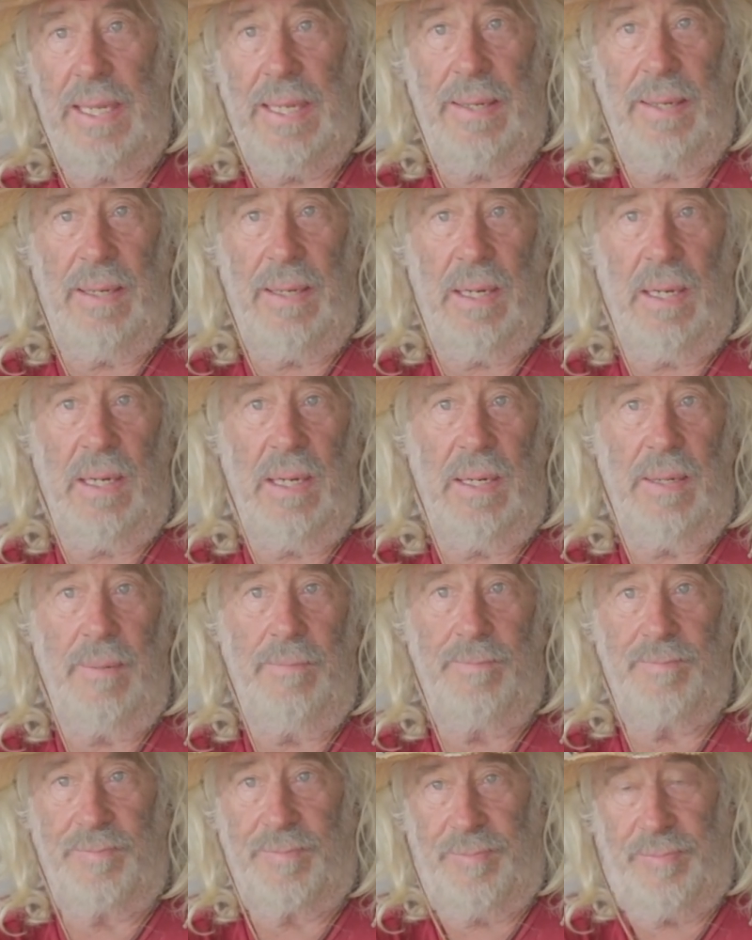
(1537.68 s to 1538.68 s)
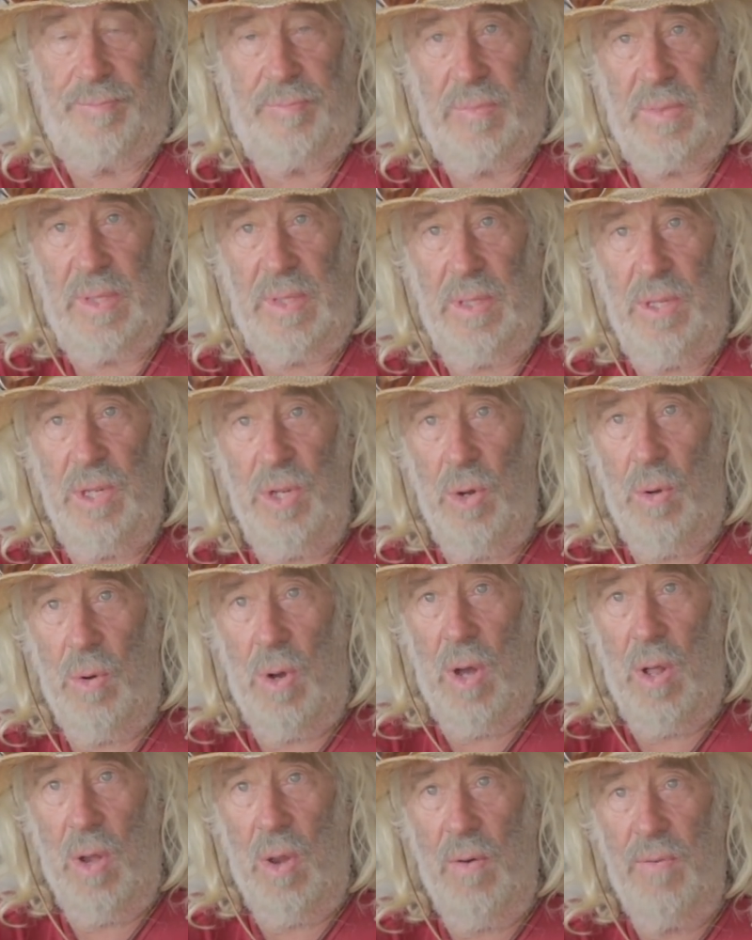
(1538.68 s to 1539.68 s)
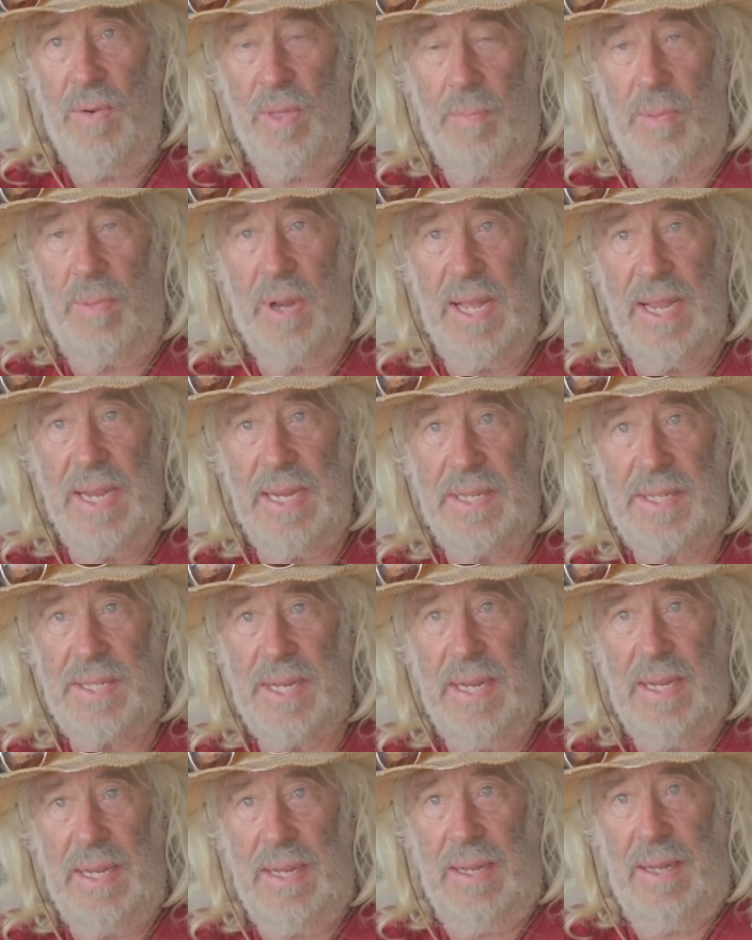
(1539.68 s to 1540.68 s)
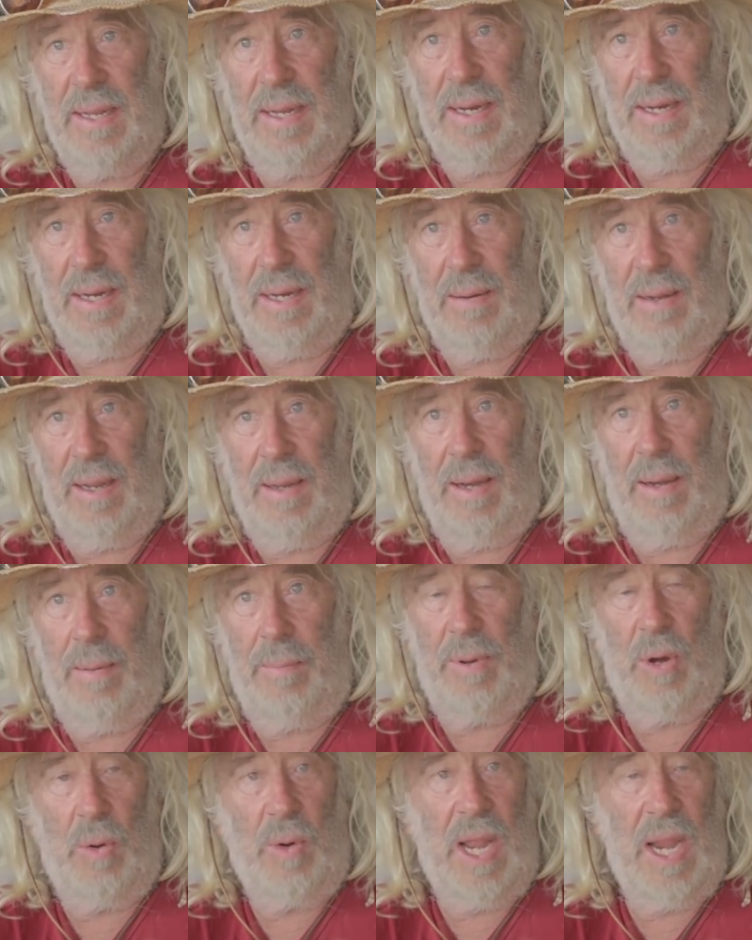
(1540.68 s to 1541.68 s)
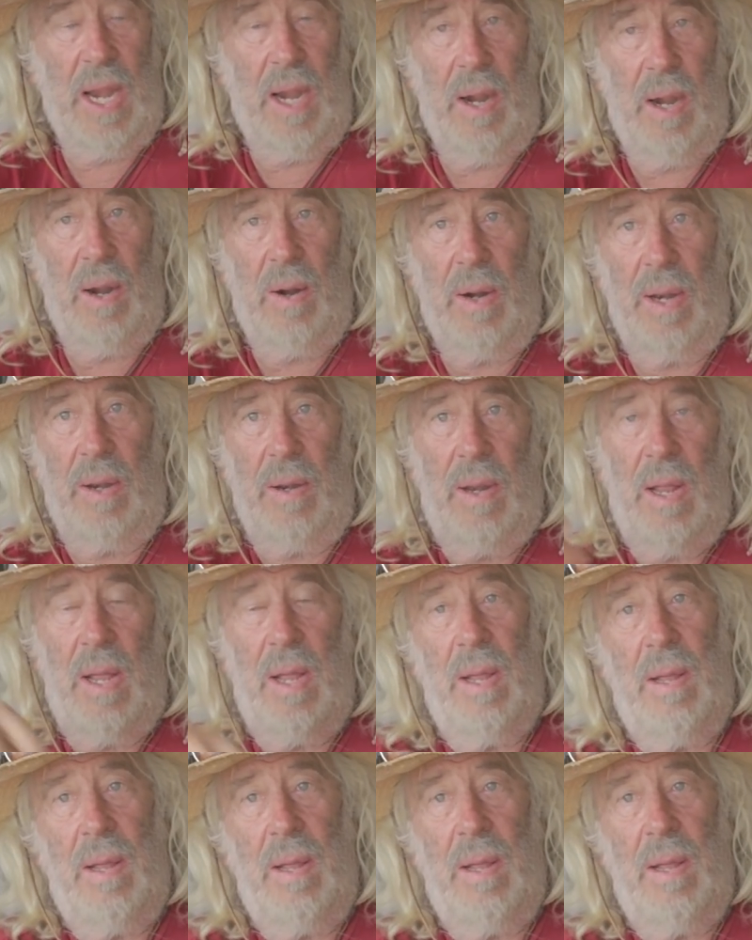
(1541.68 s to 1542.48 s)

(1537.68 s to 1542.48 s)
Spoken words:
and you know, all over the place, Bonaire,